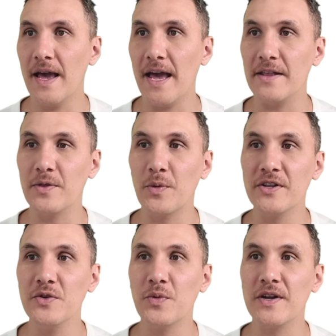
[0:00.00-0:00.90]
And the
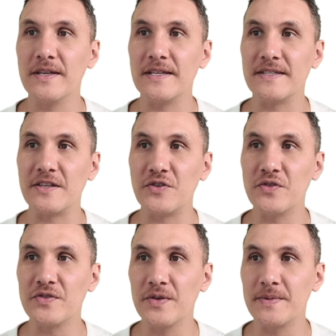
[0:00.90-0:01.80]
one you want is the
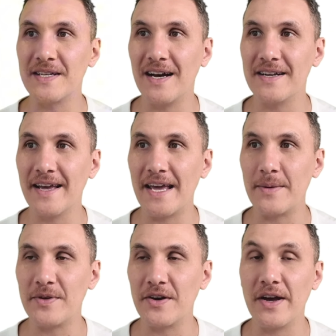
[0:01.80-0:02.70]
YouTube Data
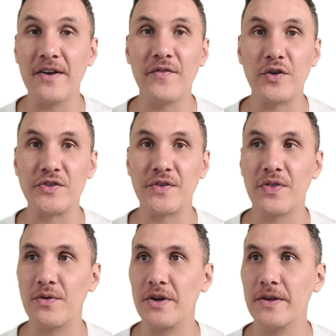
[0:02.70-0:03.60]
API version
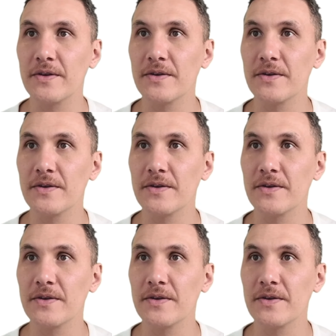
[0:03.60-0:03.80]
3.